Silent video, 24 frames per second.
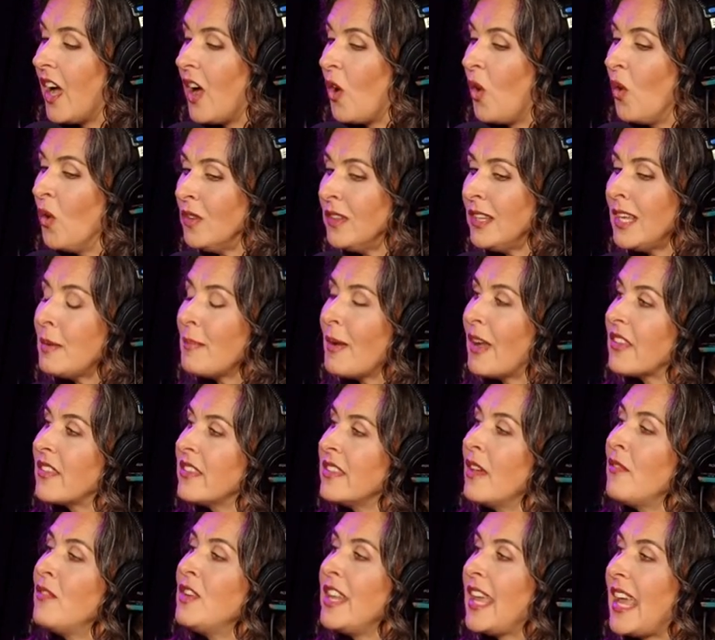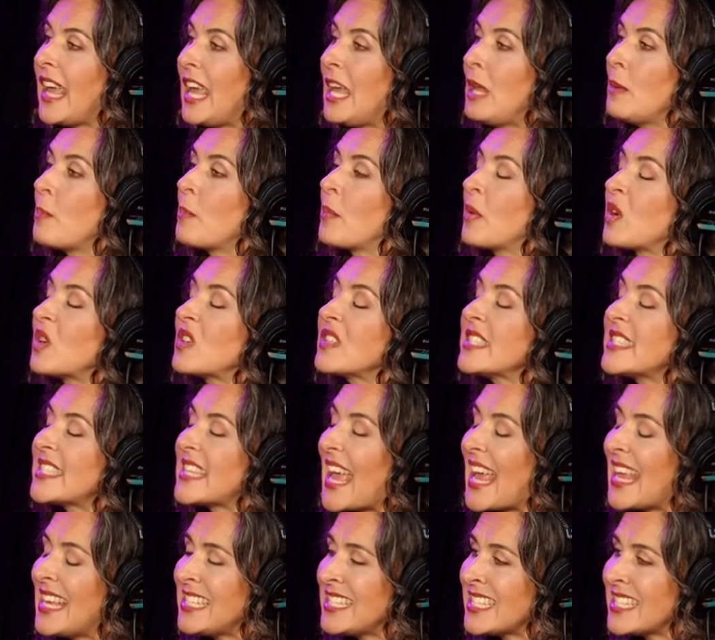only about 7 to
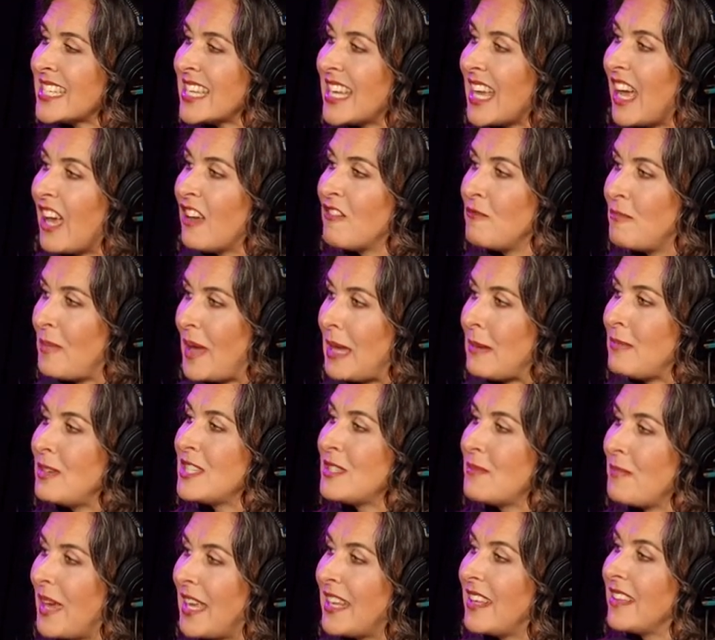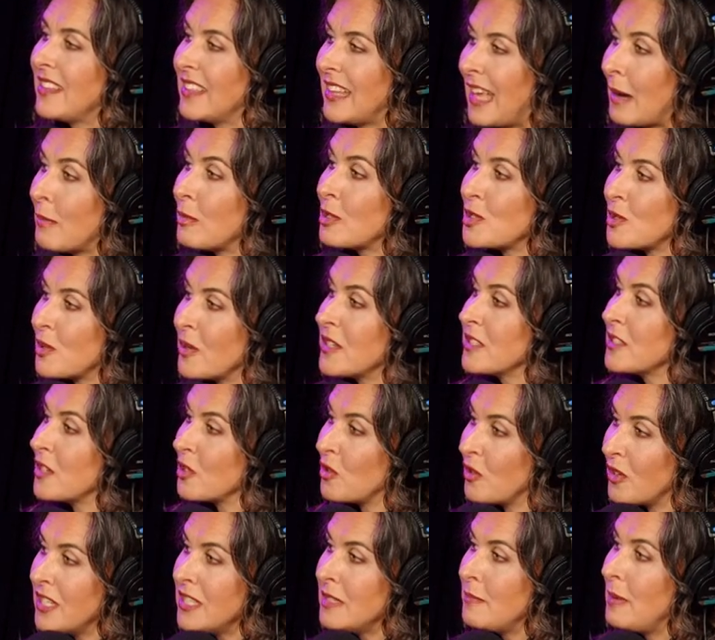8% of babies made in laboratories are
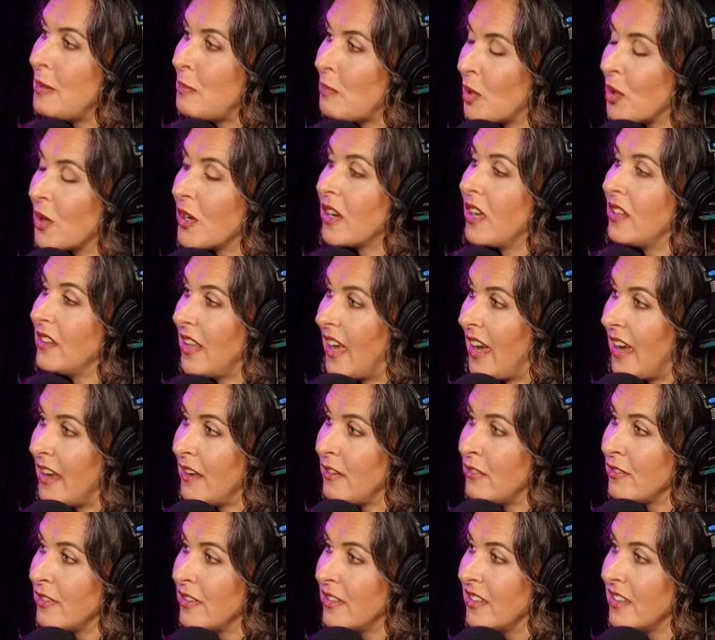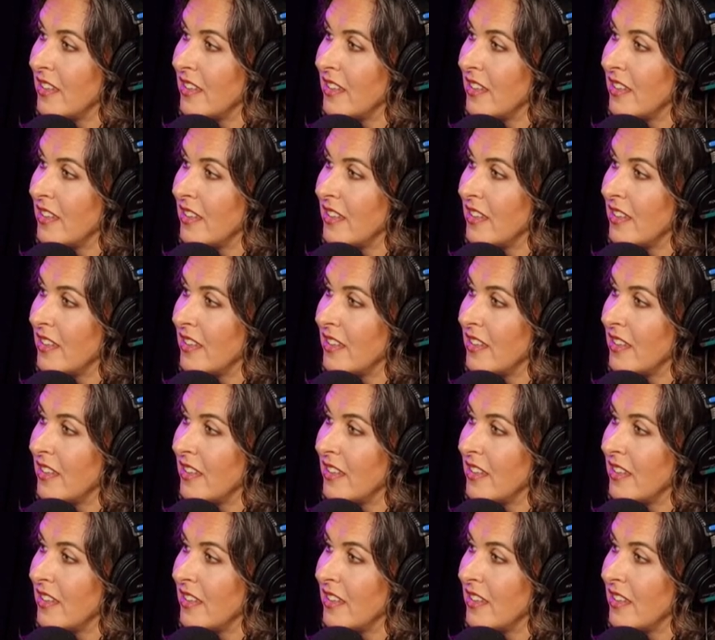going to be born alive.